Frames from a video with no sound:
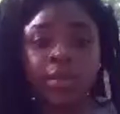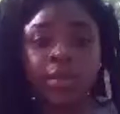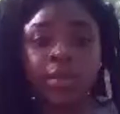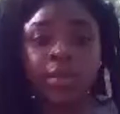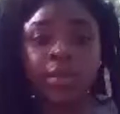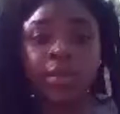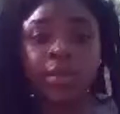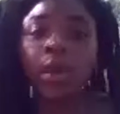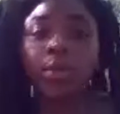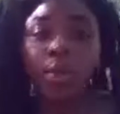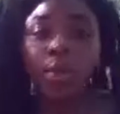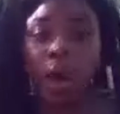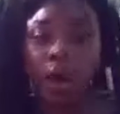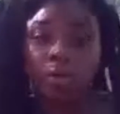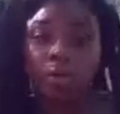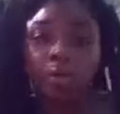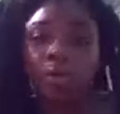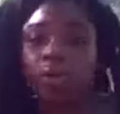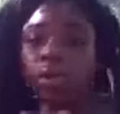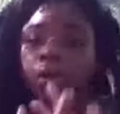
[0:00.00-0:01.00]
to see a
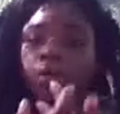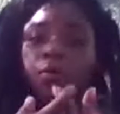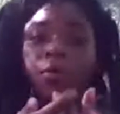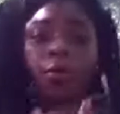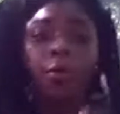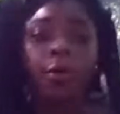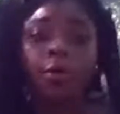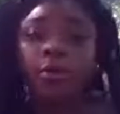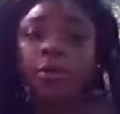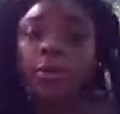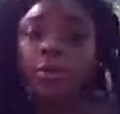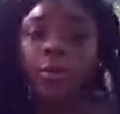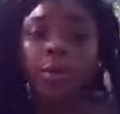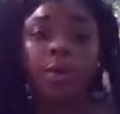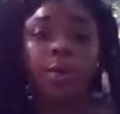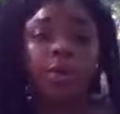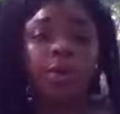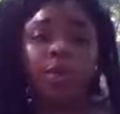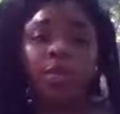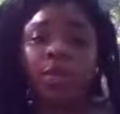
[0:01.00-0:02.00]
box of herbs,
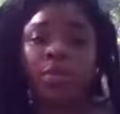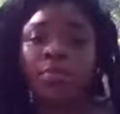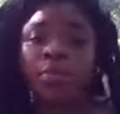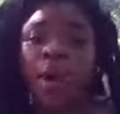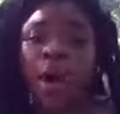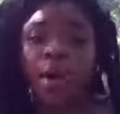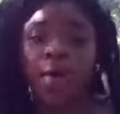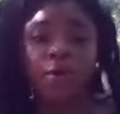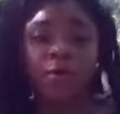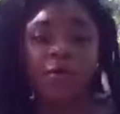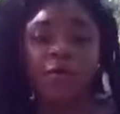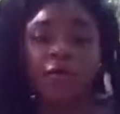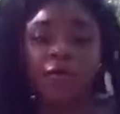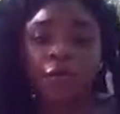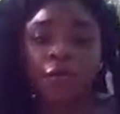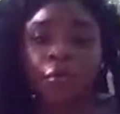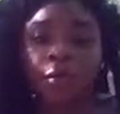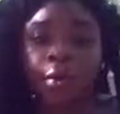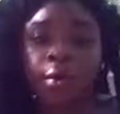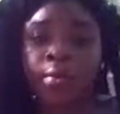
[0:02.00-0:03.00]
whether it's in powder
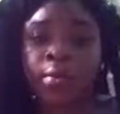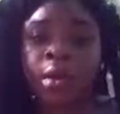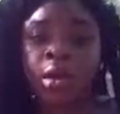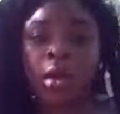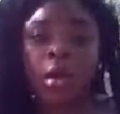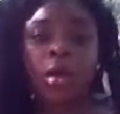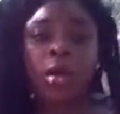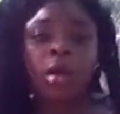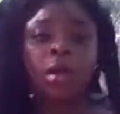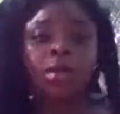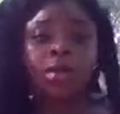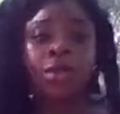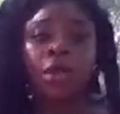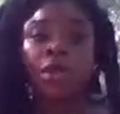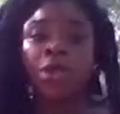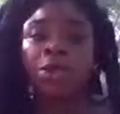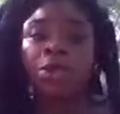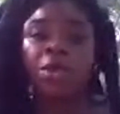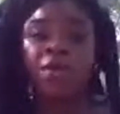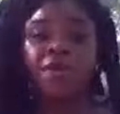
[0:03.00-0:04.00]
form,
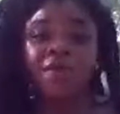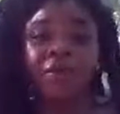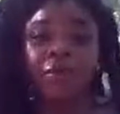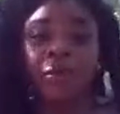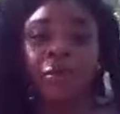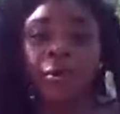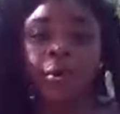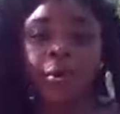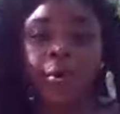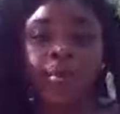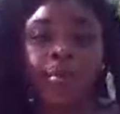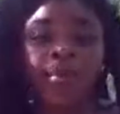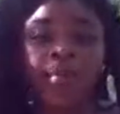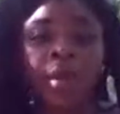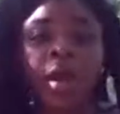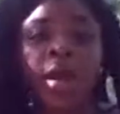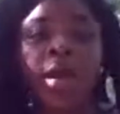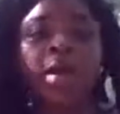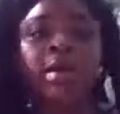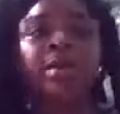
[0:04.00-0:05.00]
tincture form,
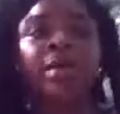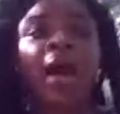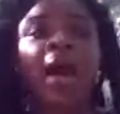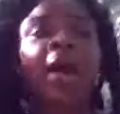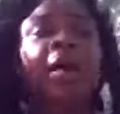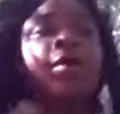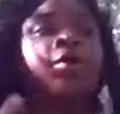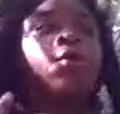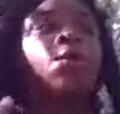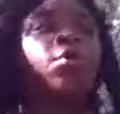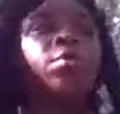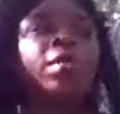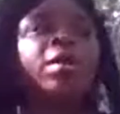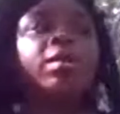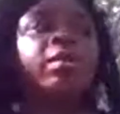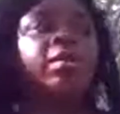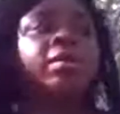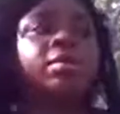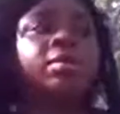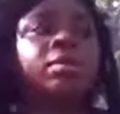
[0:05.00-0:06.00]
because I know
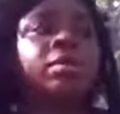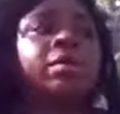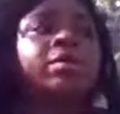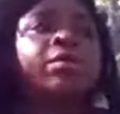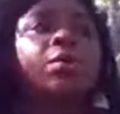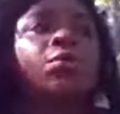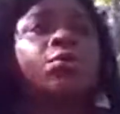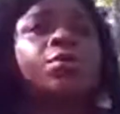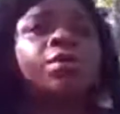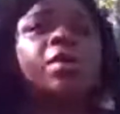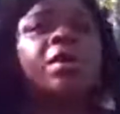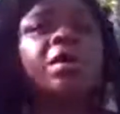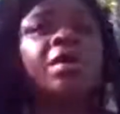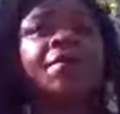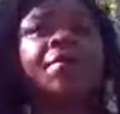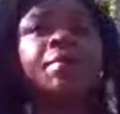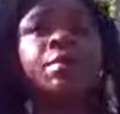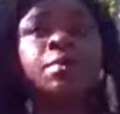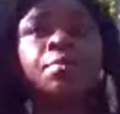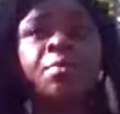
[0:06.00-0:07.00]
that these things are going to
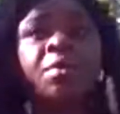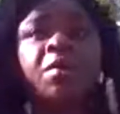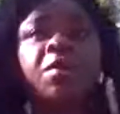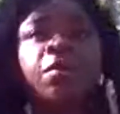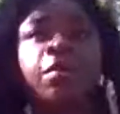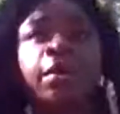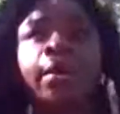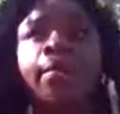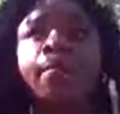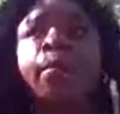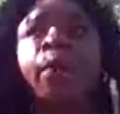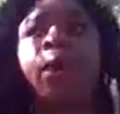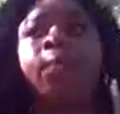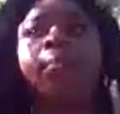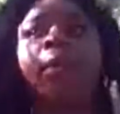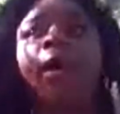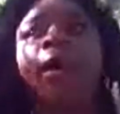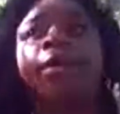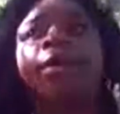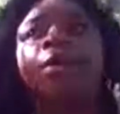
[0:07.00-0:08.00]
give to me and my
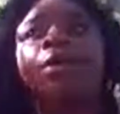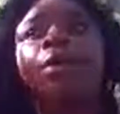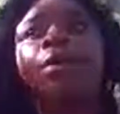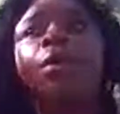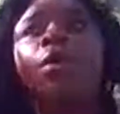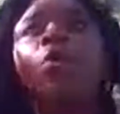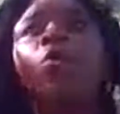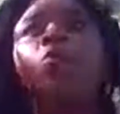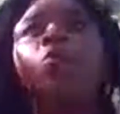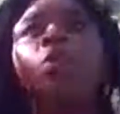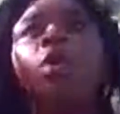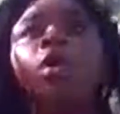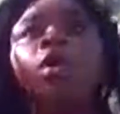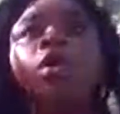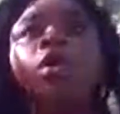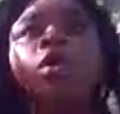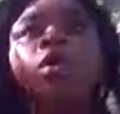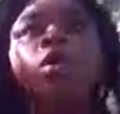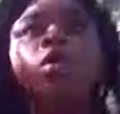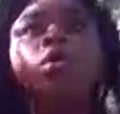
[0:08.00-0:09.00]
body what
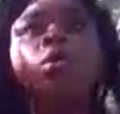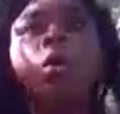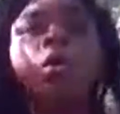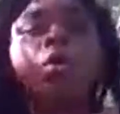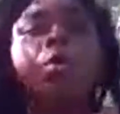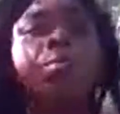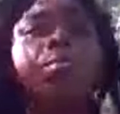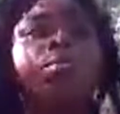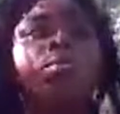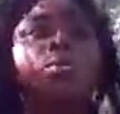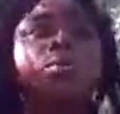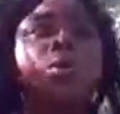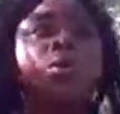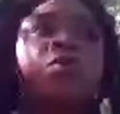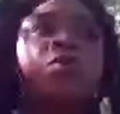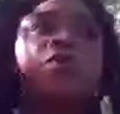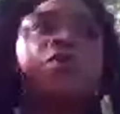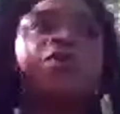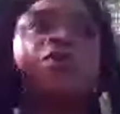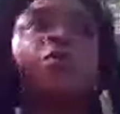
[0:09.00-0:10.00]
um
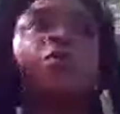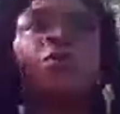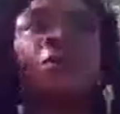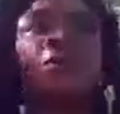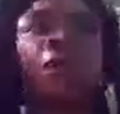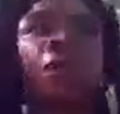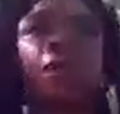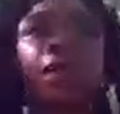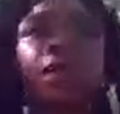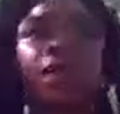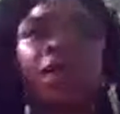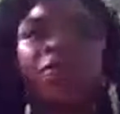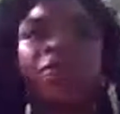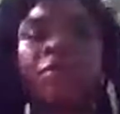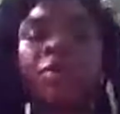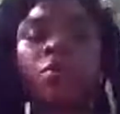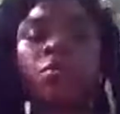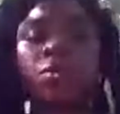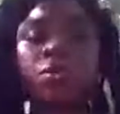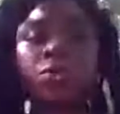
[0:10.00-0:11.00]
certain fruits cannot give
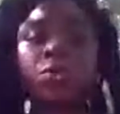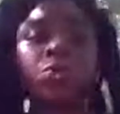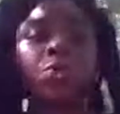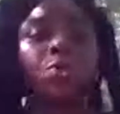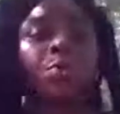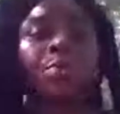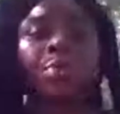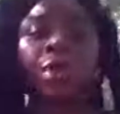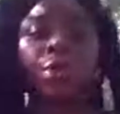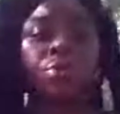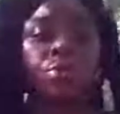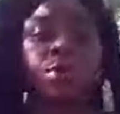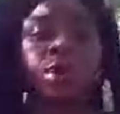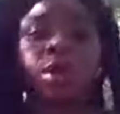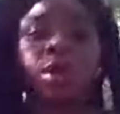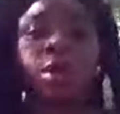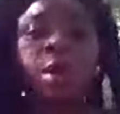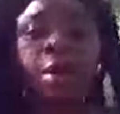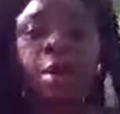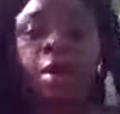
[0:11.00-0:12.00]
me, what certain people
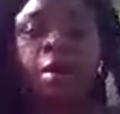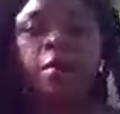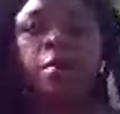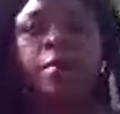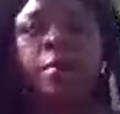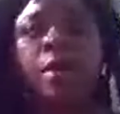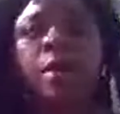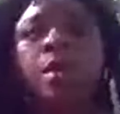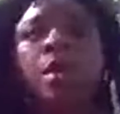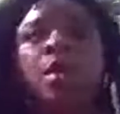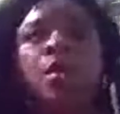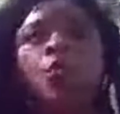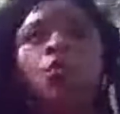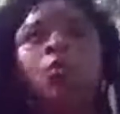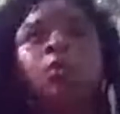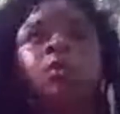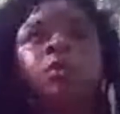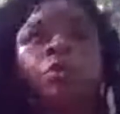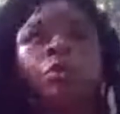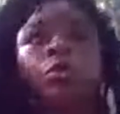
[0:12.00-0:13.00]
cannot give me,
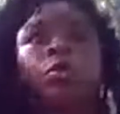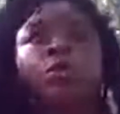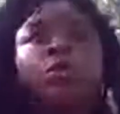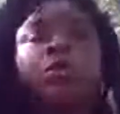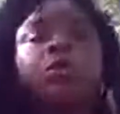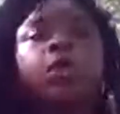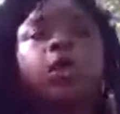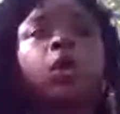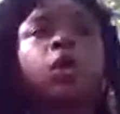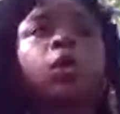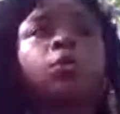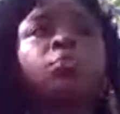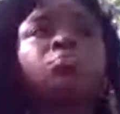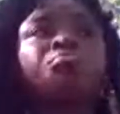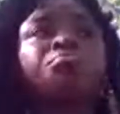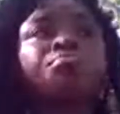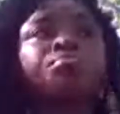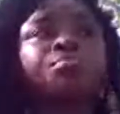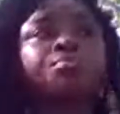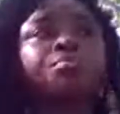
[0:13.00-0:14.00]
what certain um